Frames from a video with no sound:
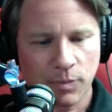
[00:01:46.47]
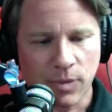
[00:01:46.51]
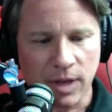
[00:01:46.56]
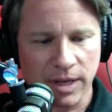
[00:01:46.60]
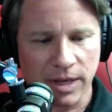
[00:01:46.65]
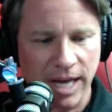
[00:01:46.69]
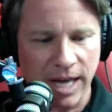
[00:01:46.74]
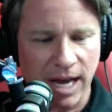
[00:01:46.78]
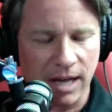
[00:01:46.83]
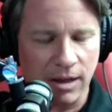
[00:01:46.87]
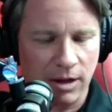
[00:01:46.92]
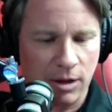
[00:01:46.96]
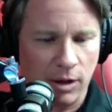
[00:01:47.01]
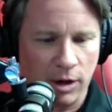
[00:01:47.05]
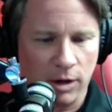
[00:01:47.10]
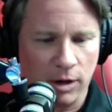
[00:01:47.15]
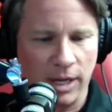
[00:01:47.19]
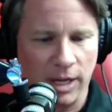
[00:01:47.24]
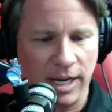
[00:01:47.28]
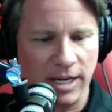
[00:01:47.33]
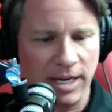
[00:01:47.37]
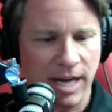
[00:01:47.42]

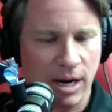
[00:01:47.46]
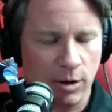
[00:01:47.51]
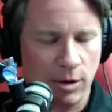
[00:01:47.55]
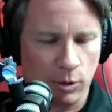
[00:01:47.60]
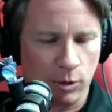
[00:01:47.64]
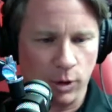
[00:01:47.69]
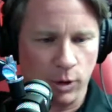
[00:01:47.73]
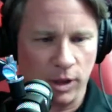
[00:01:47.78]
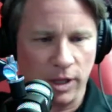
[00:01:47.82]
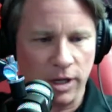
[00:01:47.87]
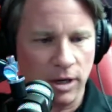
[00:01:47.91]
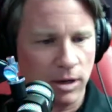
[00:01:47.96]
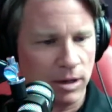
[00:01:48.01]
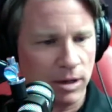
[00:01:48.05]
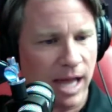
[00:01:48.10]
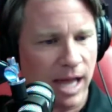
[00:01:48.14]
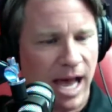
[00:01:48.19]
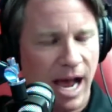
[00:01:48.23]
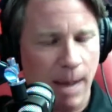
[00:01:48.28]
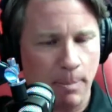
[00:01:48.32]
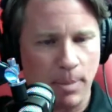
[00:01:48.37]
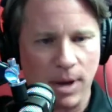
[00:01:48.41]
Leclerc laid down a really good
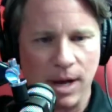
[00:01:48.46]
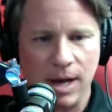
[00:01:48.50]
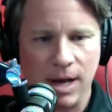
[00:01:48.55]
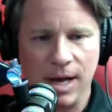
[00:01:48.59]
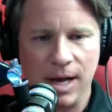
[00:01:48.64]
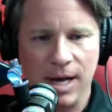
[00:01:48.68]
lap.